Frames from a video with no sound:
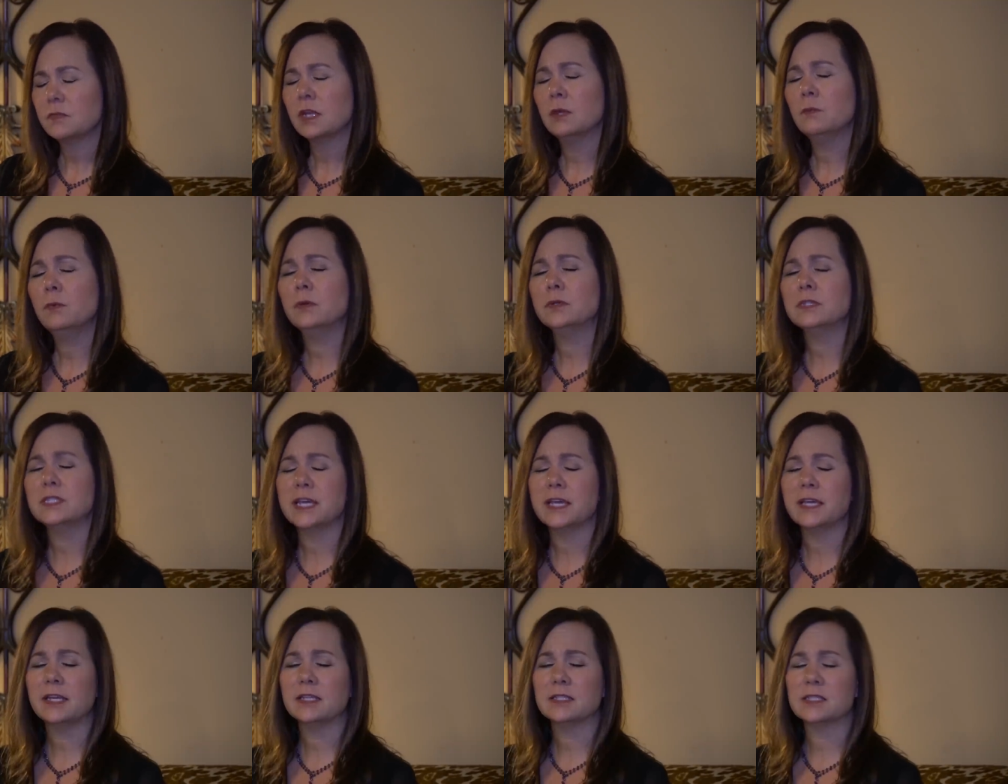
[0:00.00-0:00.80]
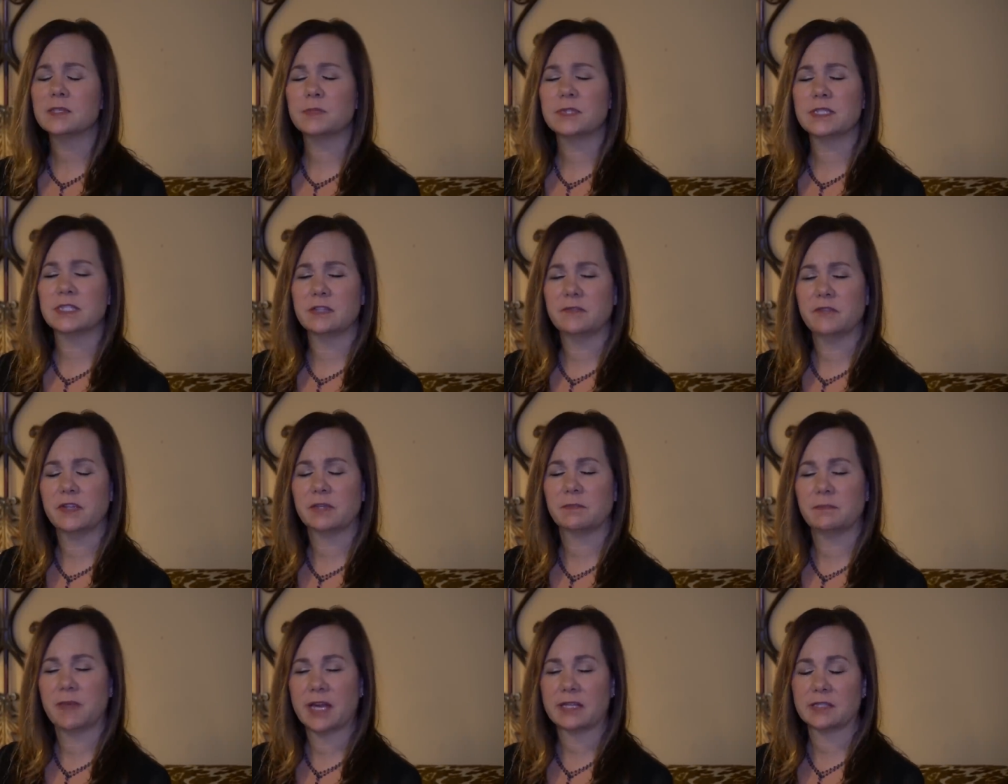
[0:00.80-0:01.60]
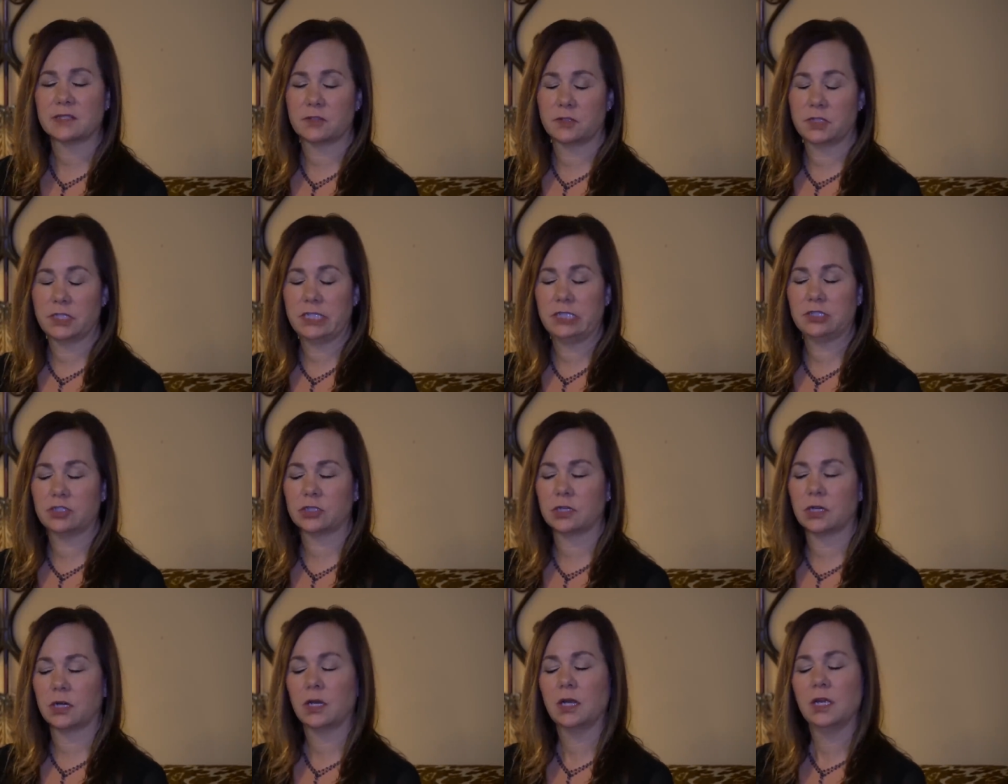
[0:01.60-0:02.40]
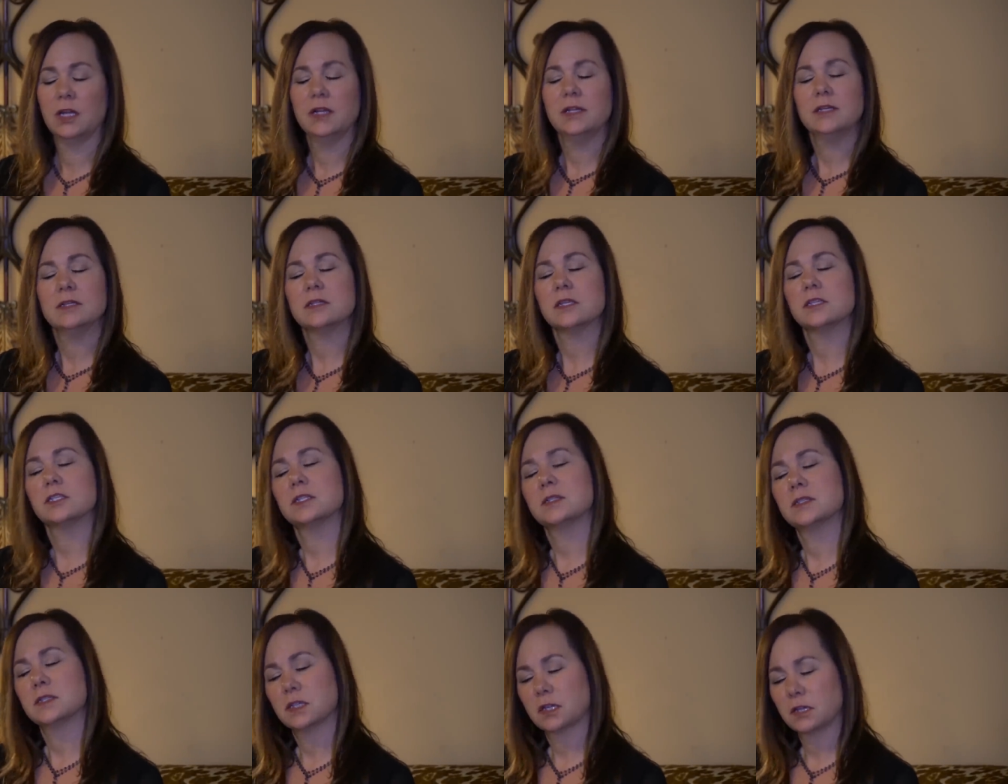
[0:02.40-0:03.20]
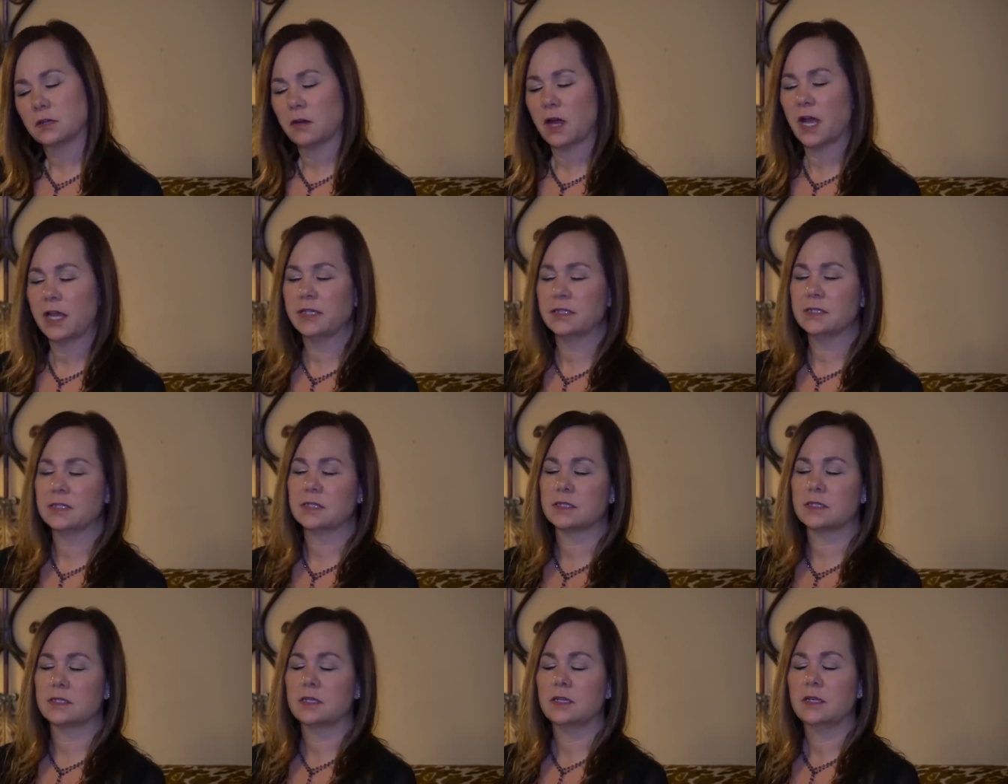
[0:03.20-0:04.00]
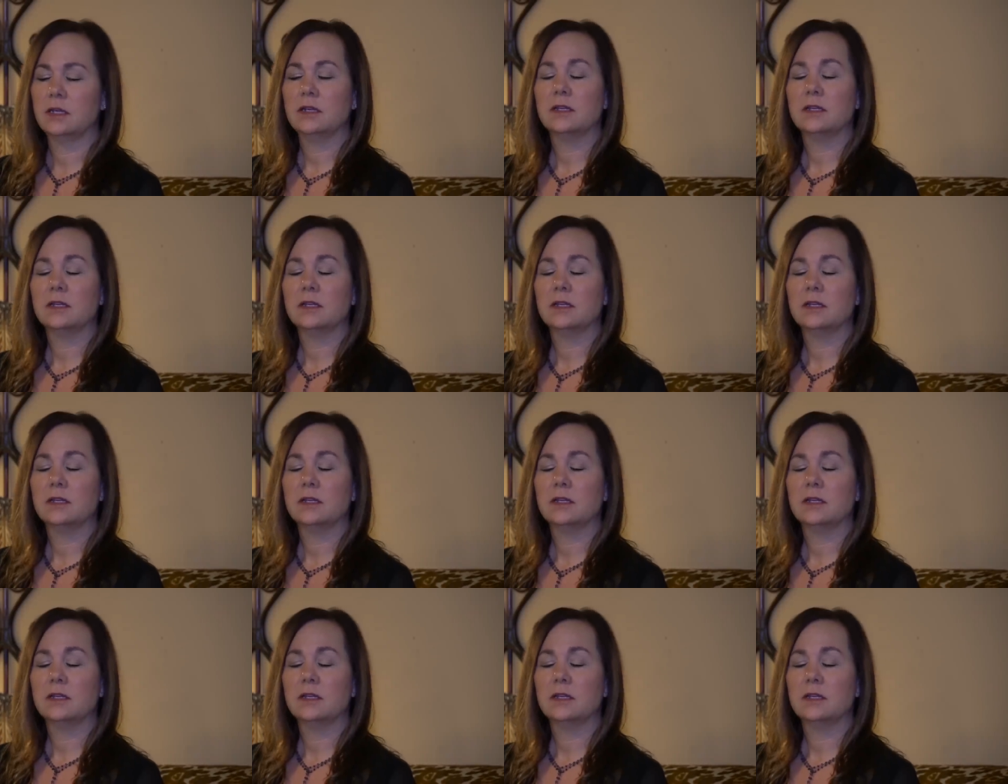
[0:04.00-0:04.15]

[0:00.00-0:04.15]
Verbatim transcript: And we will take a specific master teacher, such as the Christ,